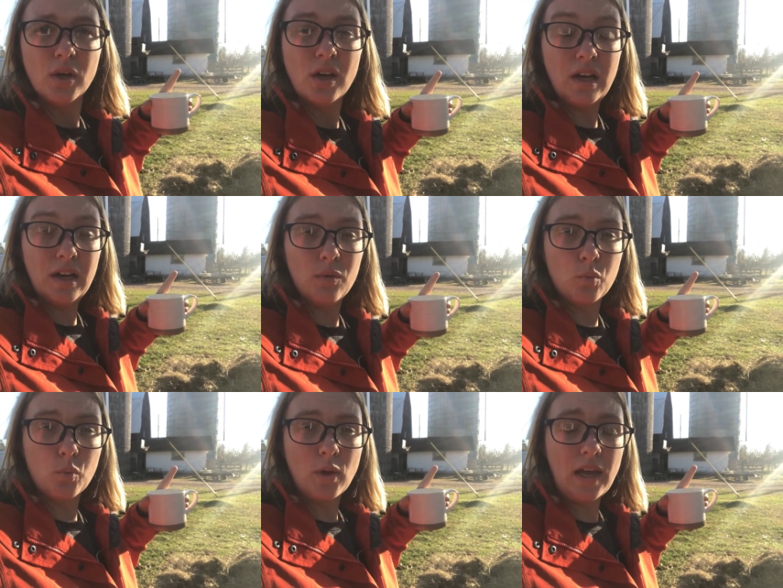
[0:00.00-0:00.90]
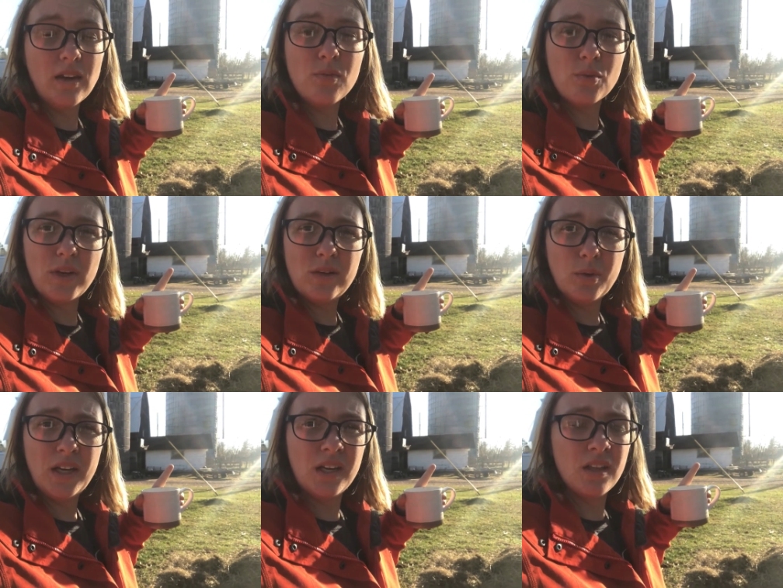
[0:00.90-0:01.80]
uh, kind of
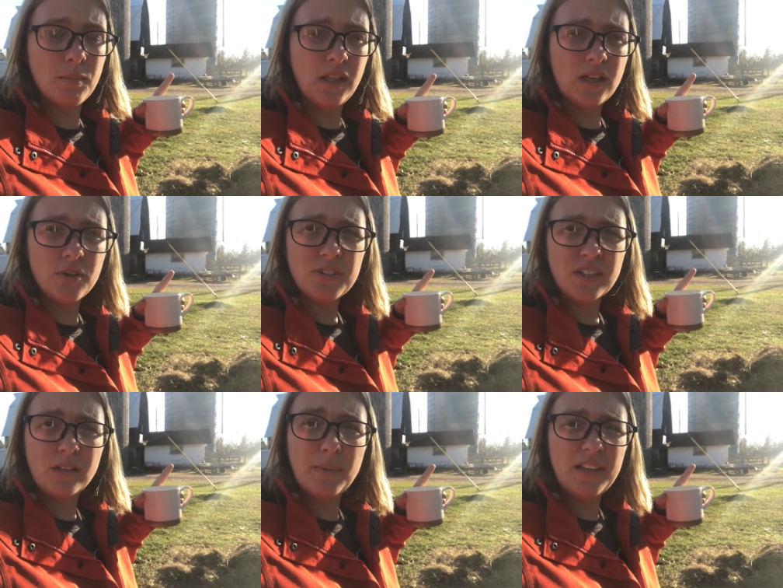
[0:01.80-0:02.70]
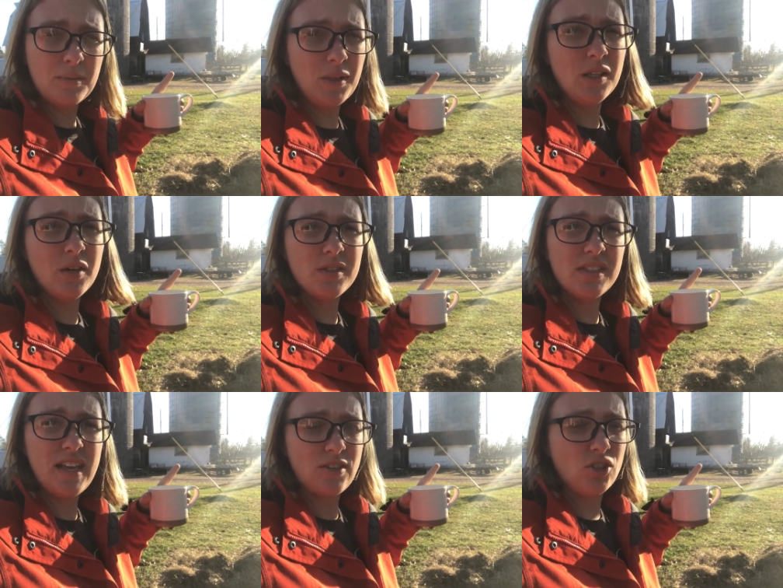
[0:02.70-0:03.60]
redoing the milk house a little bit. The milk house
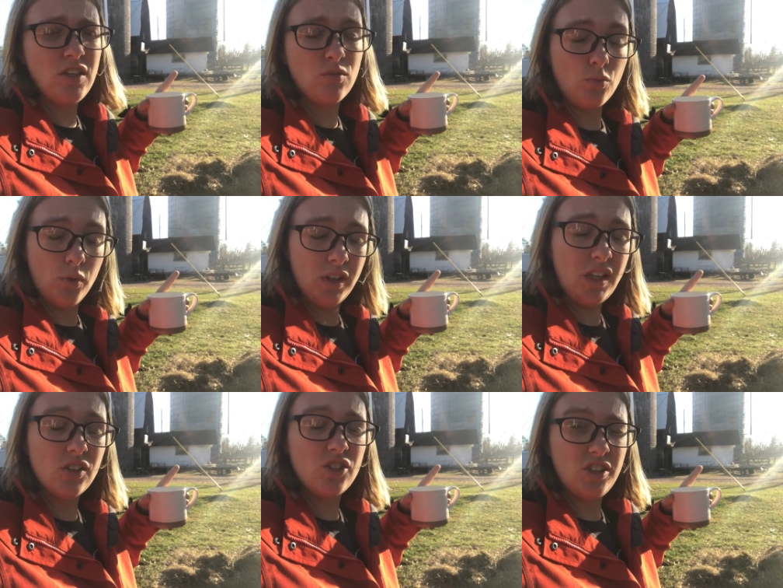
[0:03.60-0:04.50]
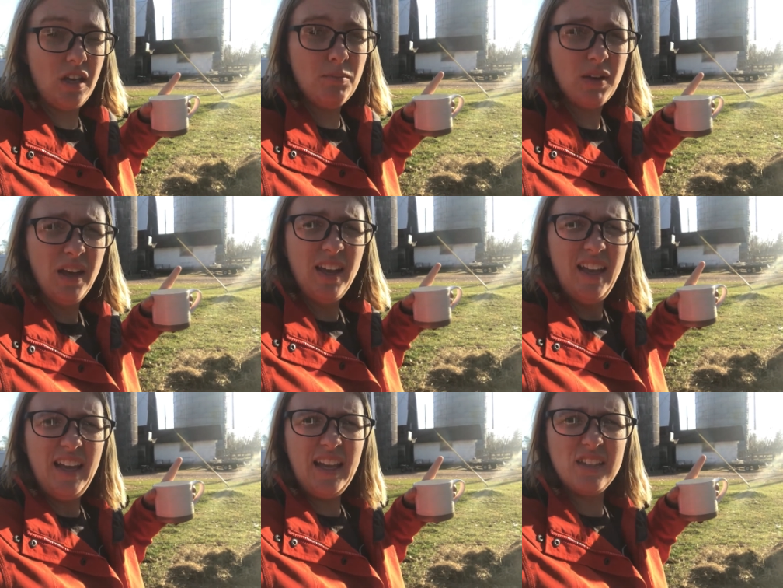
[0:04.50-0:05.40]
is actually in really good shape
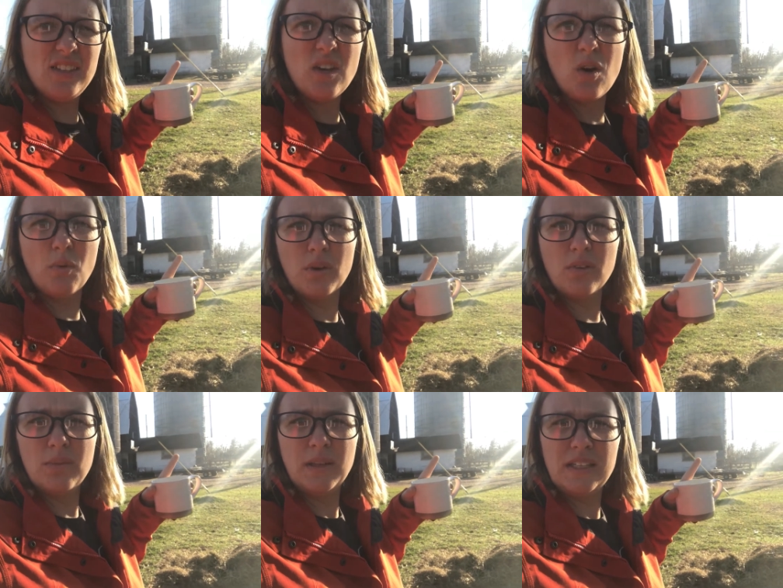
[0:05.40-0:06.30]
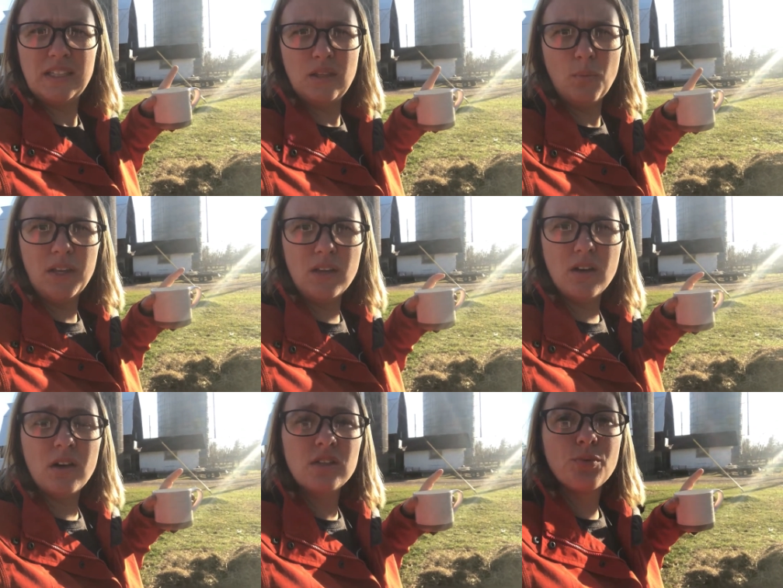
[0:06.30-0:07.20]
and so we're replacing the
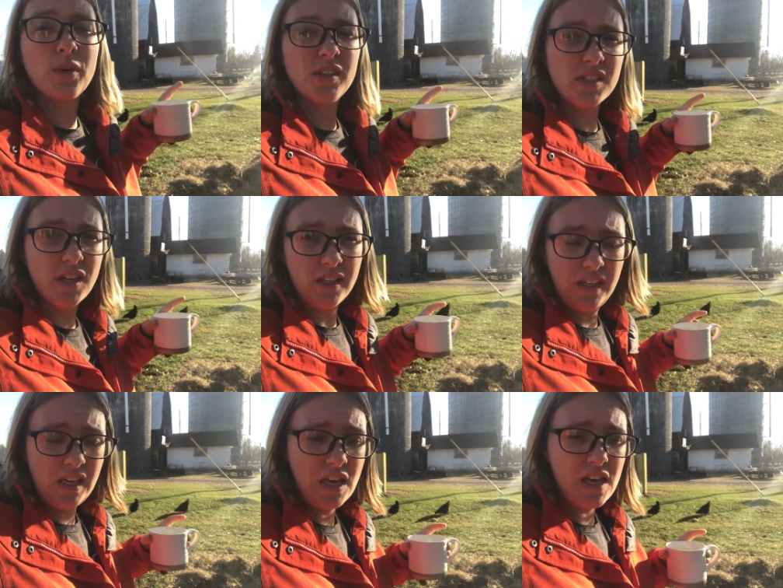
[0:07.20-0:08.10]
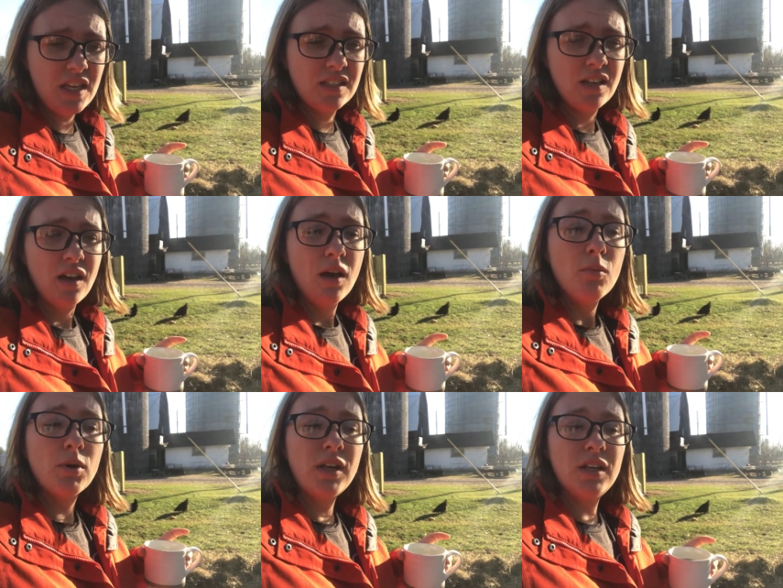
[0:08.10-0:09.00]
windows, we're installing heat,
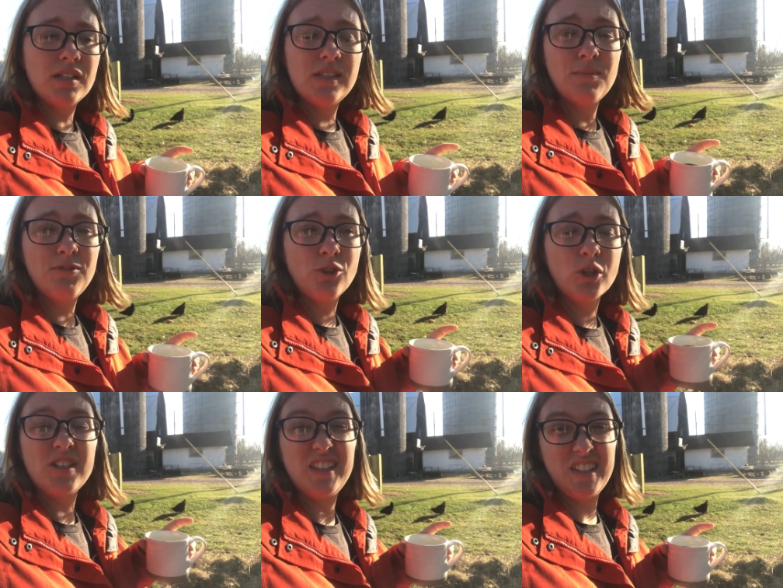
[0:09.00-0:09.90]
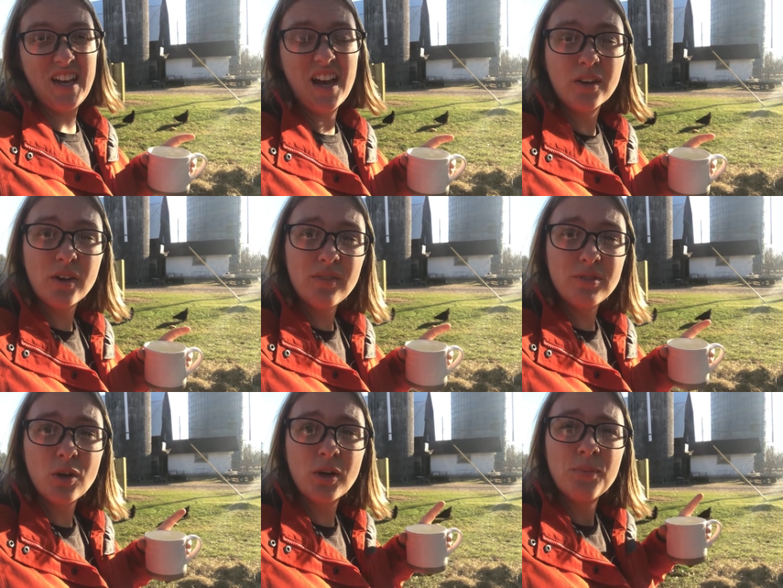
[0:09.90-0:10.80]
putting a subfloor because it's a concrete
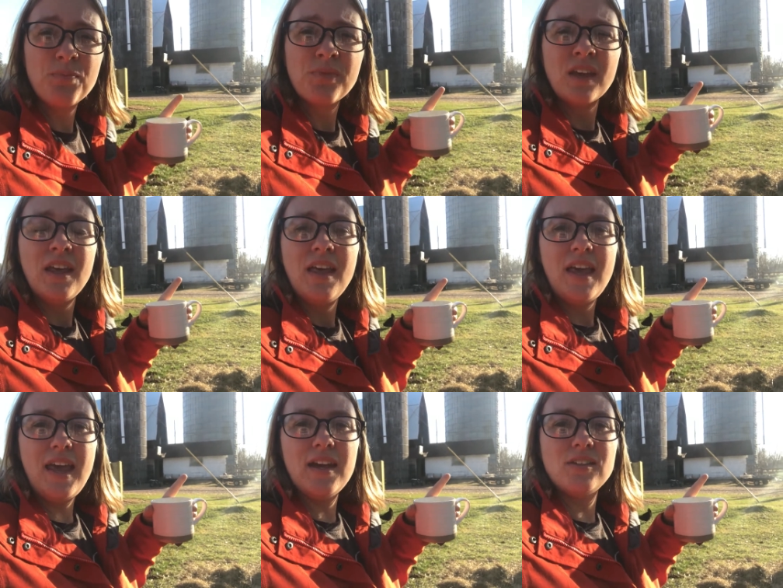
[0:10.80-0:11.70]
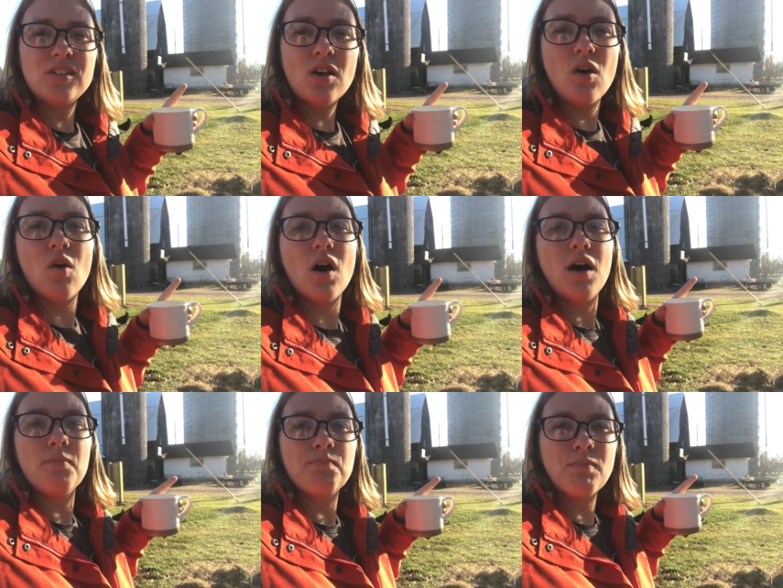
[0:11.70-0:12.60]
floor. And so
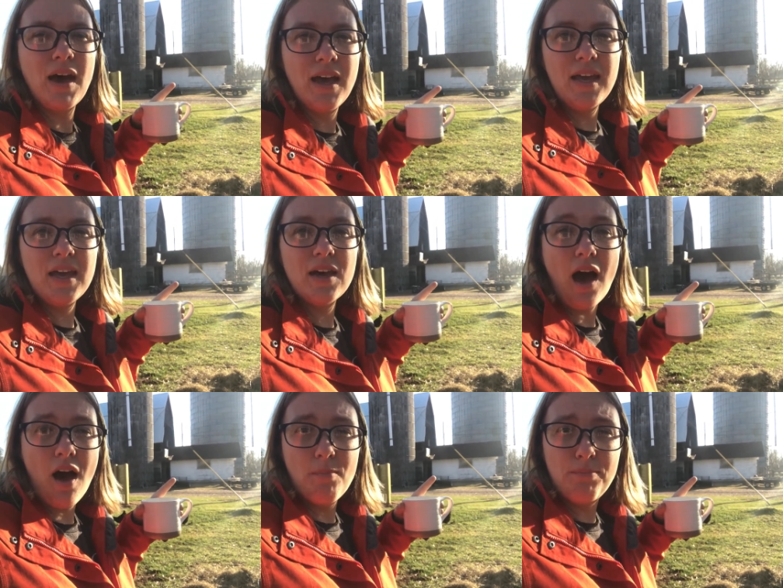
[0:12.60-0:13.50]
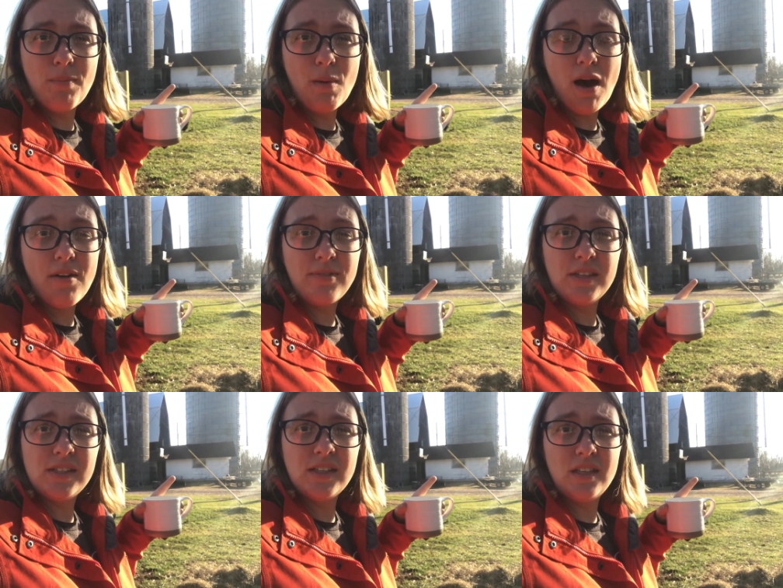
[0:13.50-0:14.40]
um, my uh,
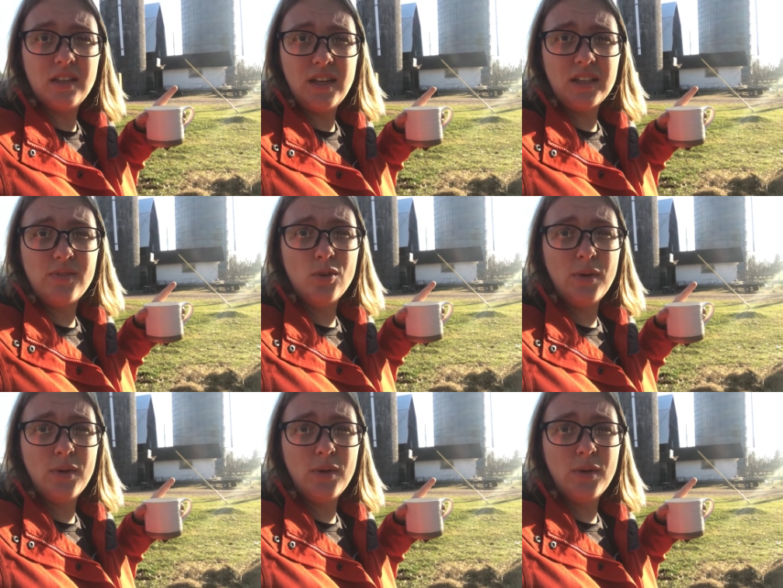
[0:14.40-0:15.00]
office in the next few